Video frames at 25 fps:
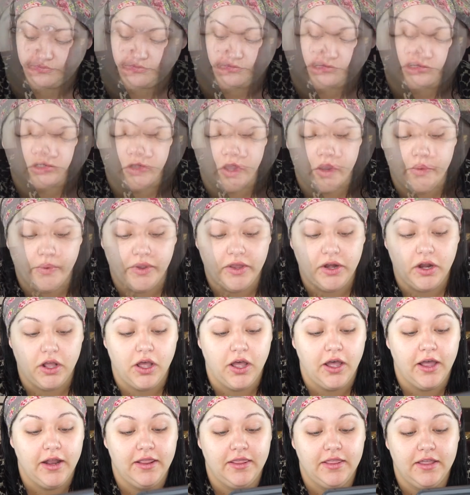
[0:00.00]
So I went
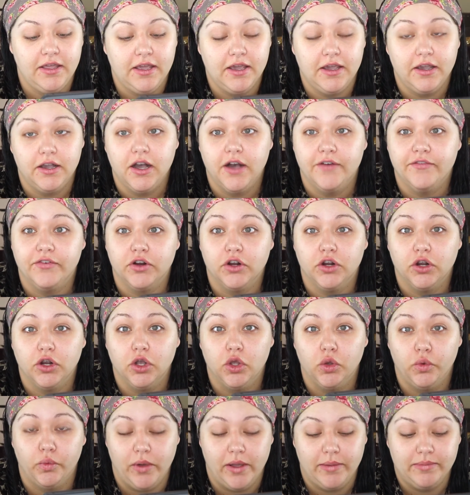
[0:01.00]
on the
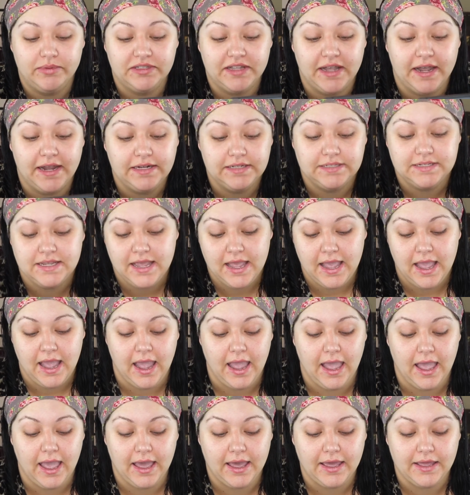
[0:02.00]
CoverGirl website
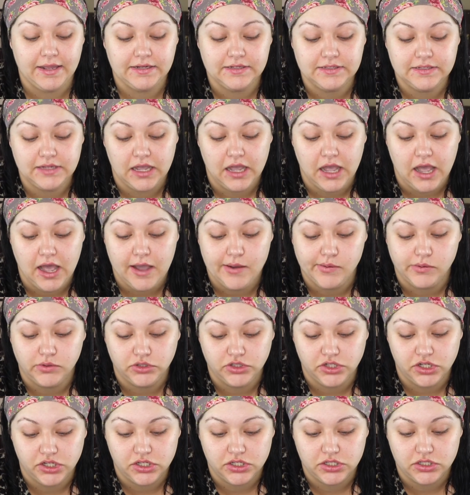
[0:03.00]
and I will
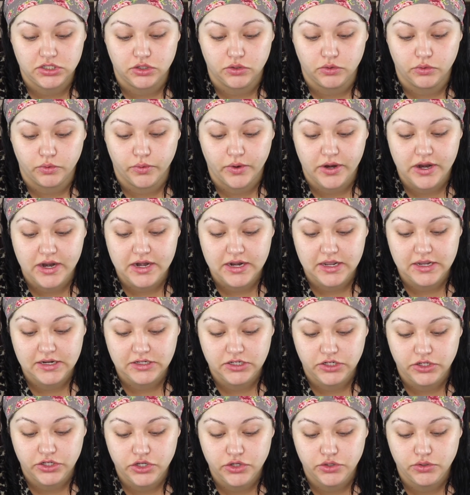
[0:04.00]
just read it
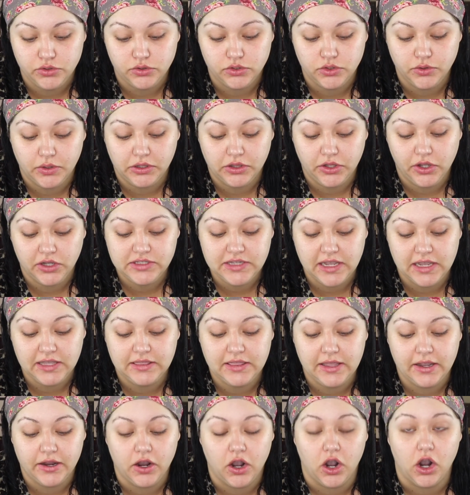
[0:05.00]
to you. So it looks
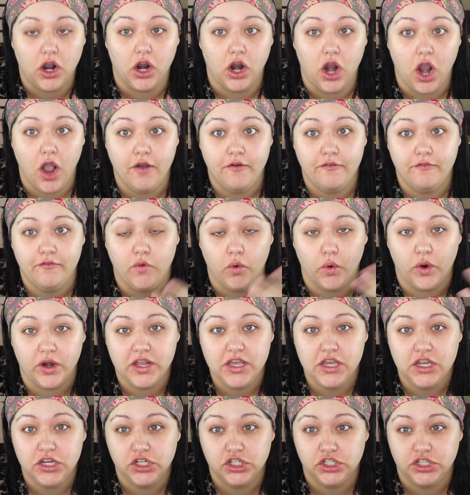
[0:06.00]
like there are
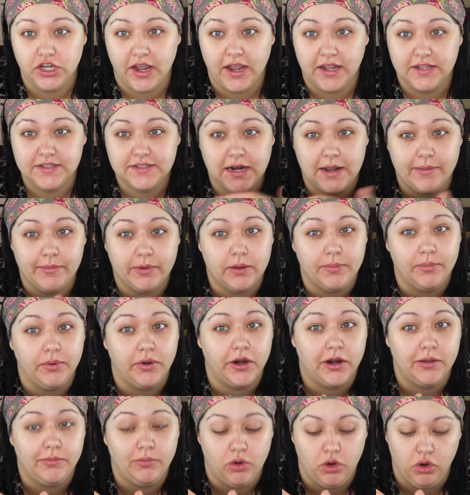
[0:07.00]
40 shades, and I'm gonna
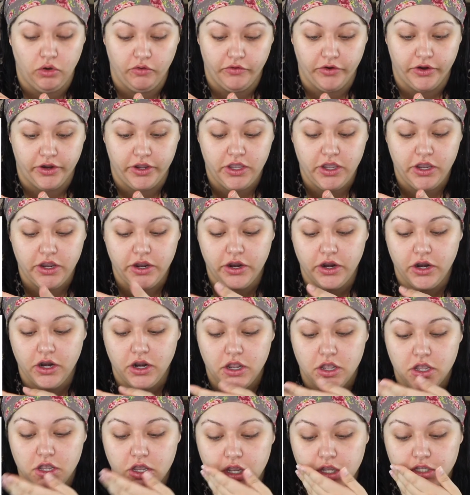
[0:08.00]
put them over here.
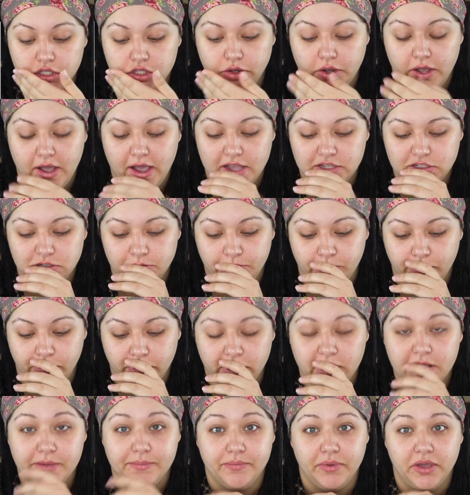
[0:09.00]
So it has a
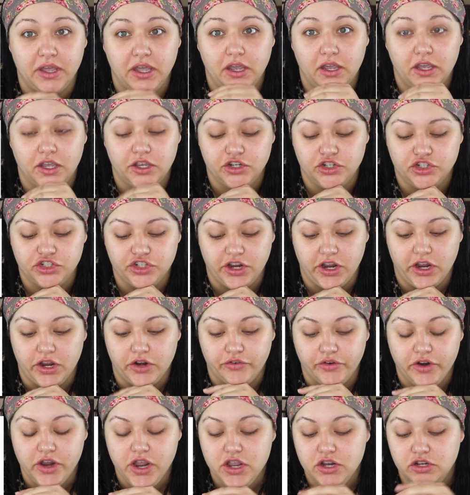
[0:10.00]
pretty big
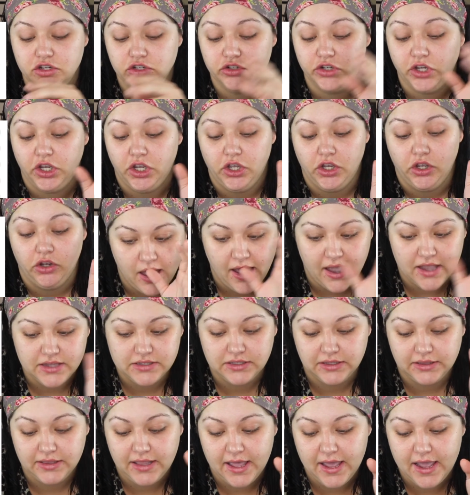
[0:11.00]
shade range. It
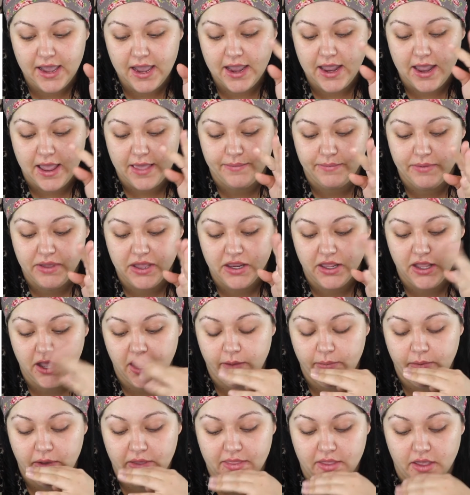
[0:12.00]
has light and
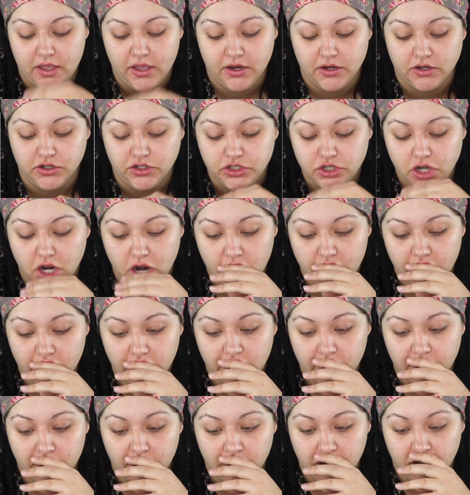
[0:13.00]
medium and then
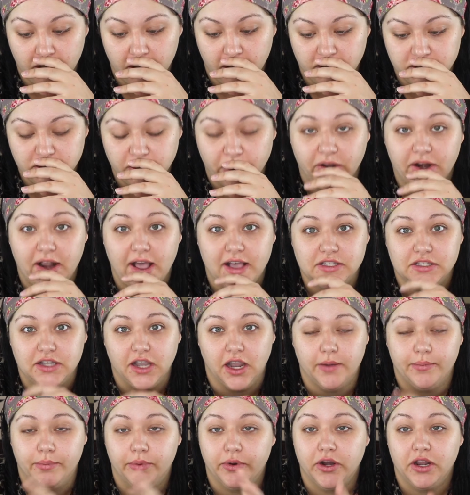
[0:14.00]
dark. So it has
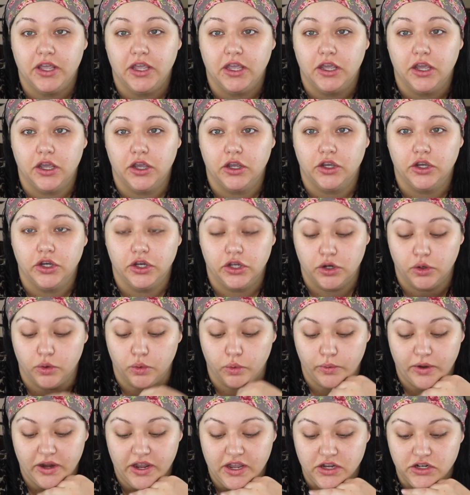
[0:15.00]
like a pretty good
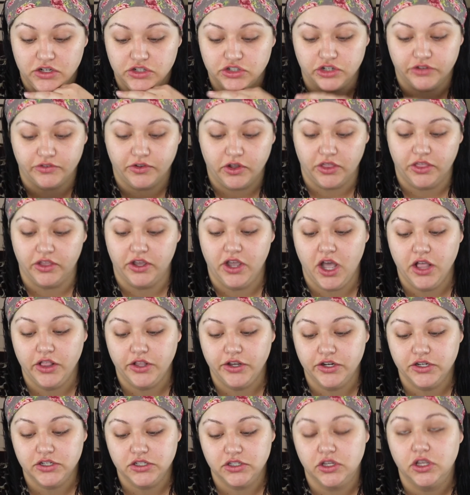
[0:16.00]
range of all the
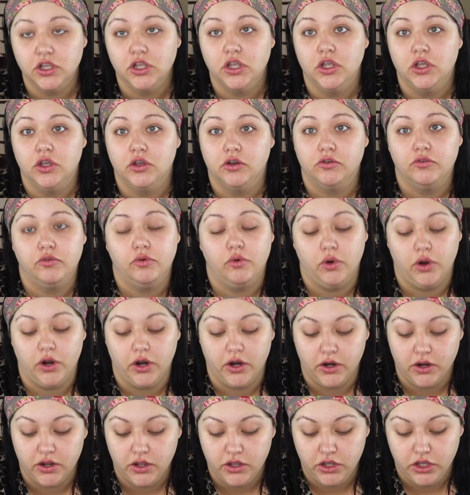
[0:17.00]
colors
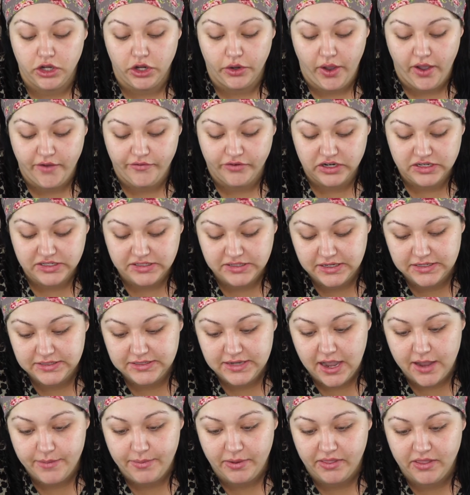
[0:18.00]
for, you know, every skin
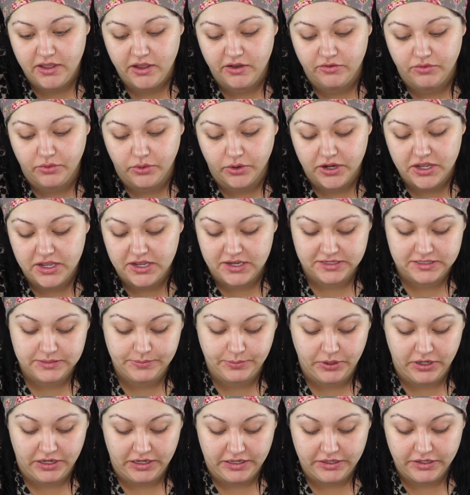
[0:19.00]
type. I think 40 is
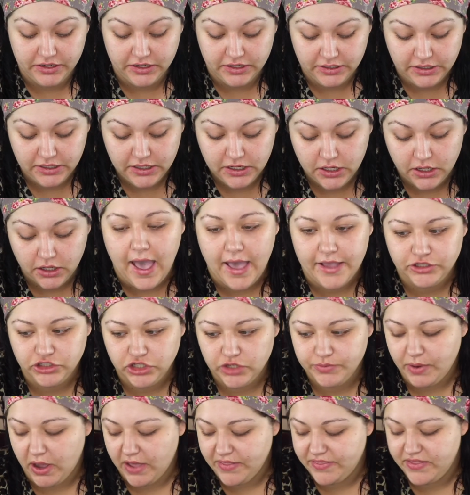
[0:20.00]
pretty good. I
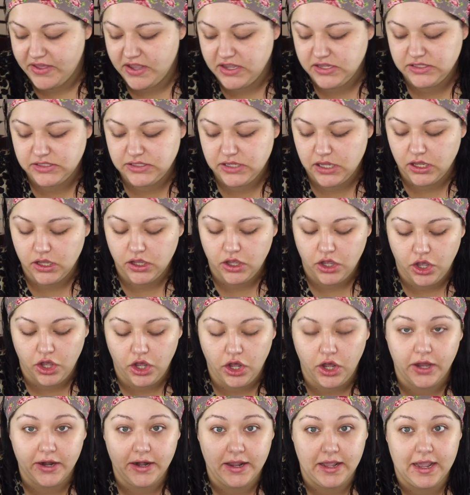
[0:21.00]
actually bought this
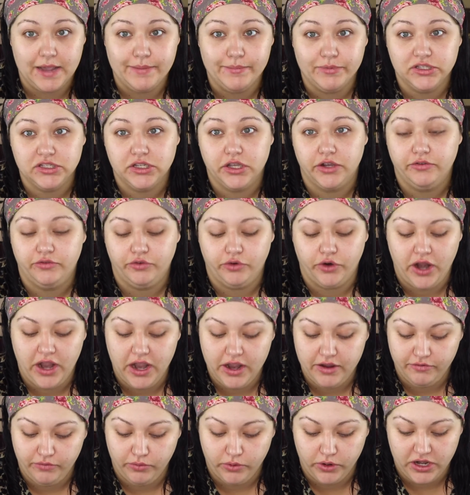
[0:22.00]
on Amazon for
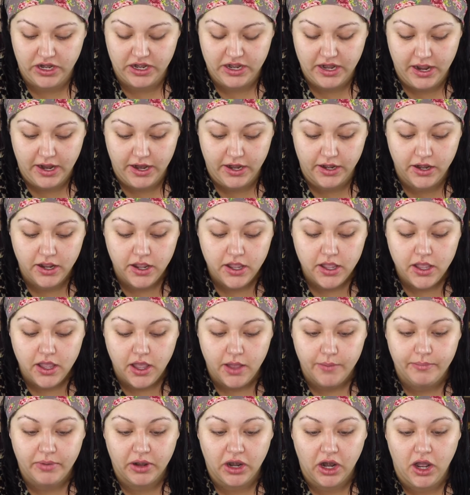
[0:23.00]
$8.49,
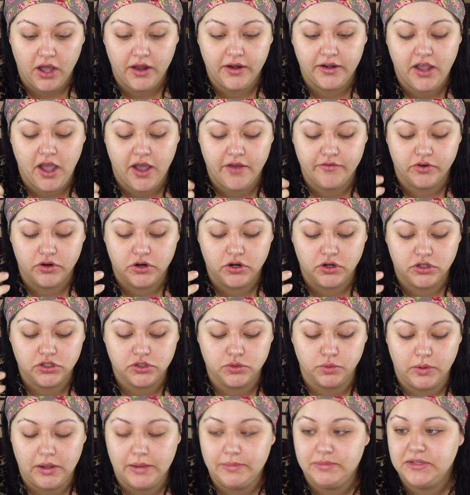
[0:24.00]
but on CoverGirl's
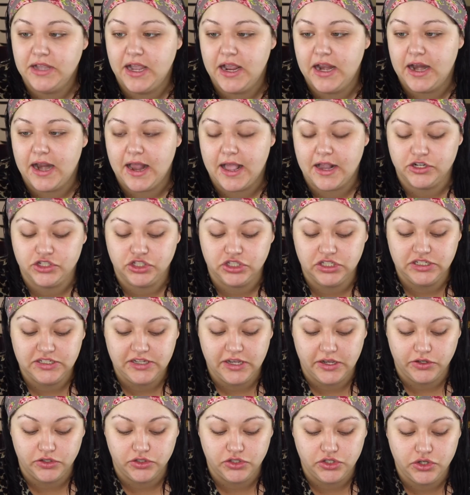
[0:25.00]
website it actually
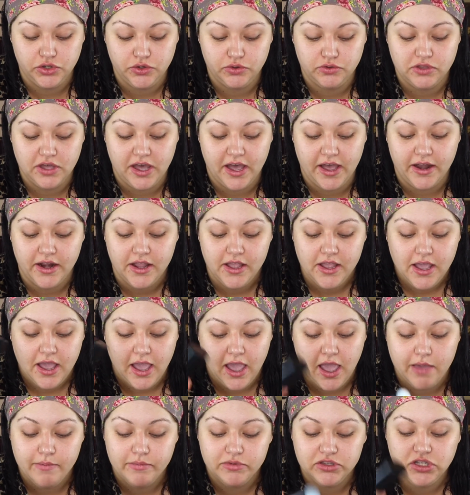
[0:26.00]
tells you that
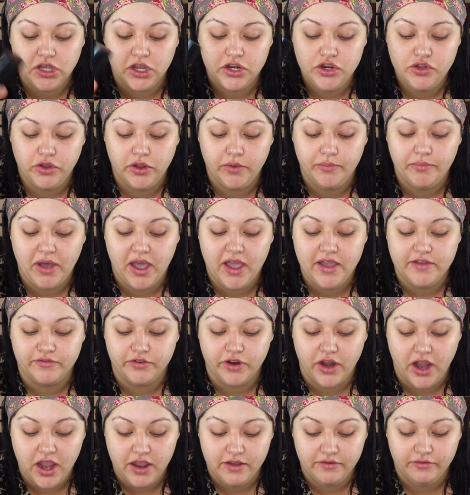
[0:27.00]
Amazon you can buy it
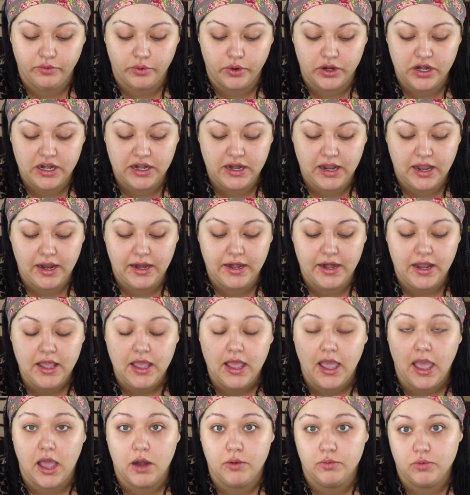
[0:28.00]
for $8.49
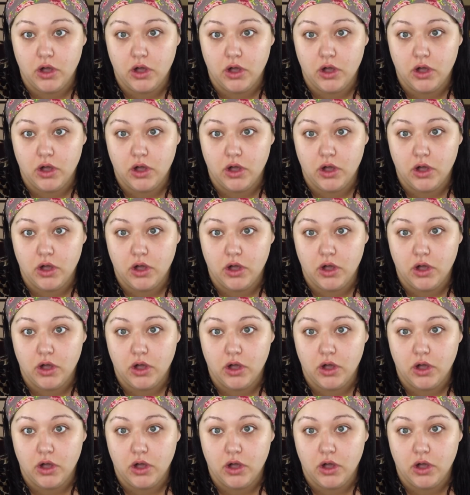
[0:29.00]
and